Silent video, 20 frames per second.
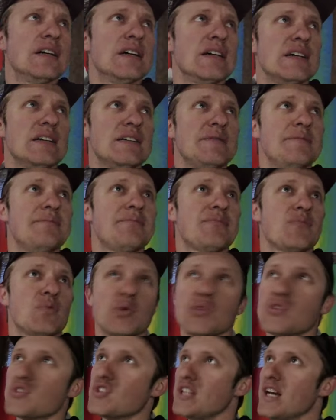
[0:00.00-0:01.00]
um,
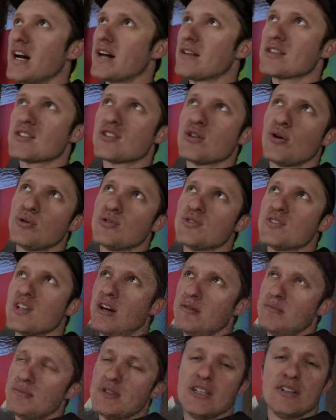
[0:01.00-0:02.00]
we'll see how this holds
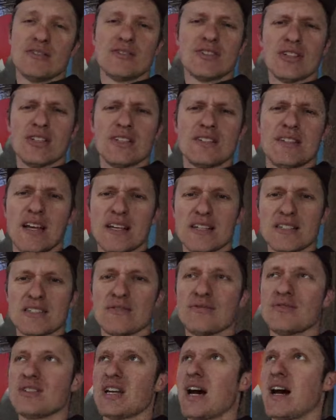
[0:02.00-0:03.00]
up you know to the
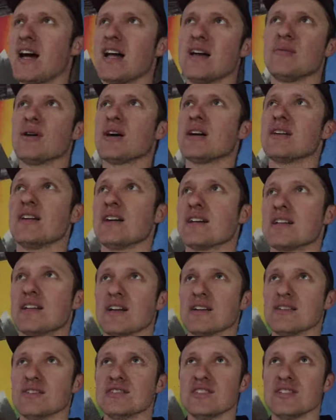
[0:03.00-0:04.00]
test of time i, I
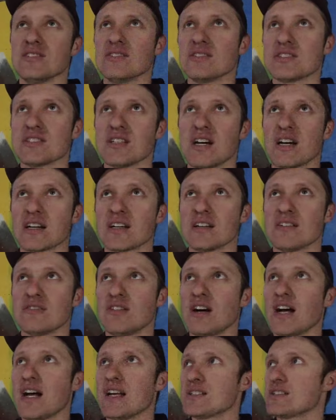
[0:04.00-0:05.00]
guarantee you it's not going to
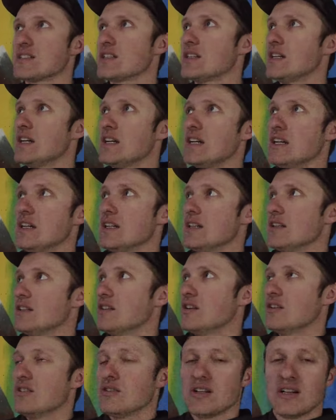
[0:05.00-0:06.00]
last
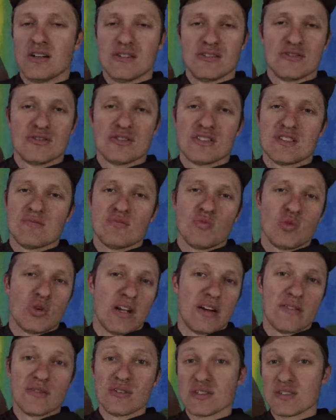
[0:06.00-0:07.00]
you know hundreds and
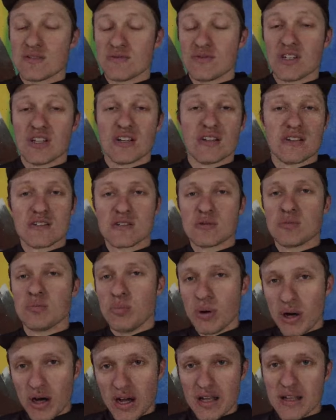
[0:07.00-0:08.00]
whatevers of years
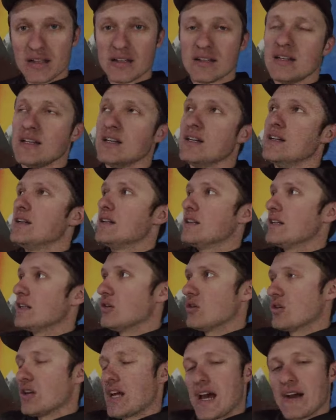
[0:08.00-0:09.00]
but
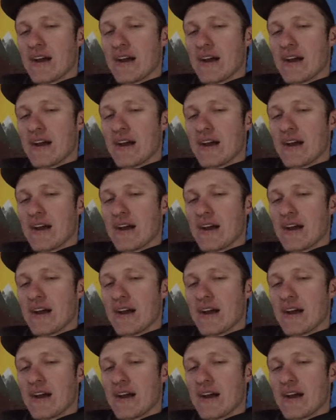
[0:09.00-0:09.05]
you know an